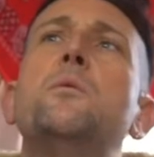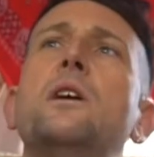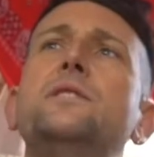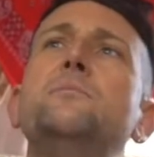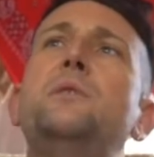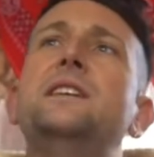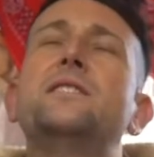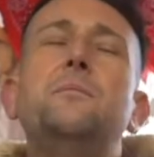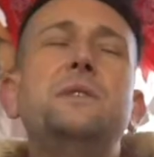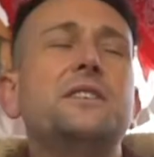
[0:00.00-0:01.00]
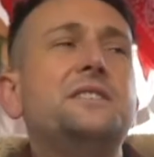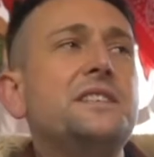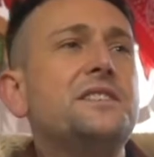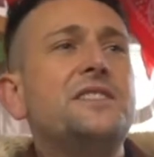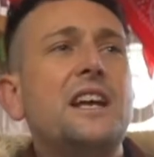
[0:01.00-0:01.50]
item piece, I mean, I
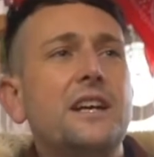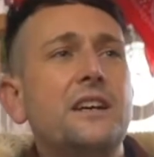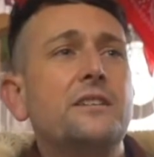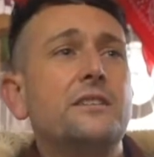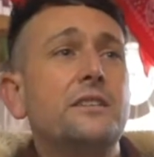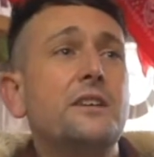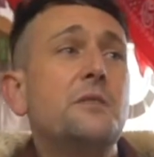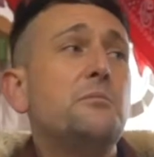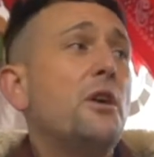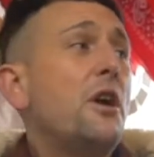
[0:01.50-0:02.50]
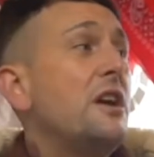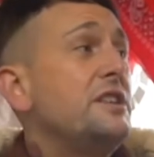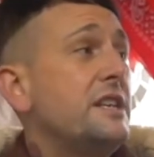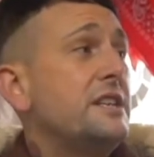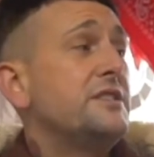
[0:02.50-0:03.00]
didn't sell it, but
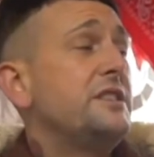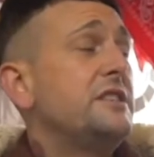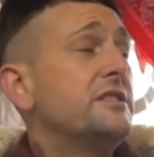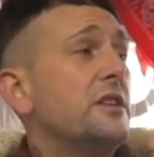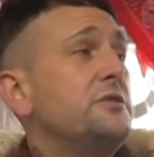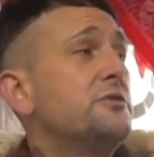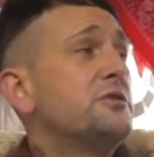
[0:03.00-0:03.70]
years and years ago, George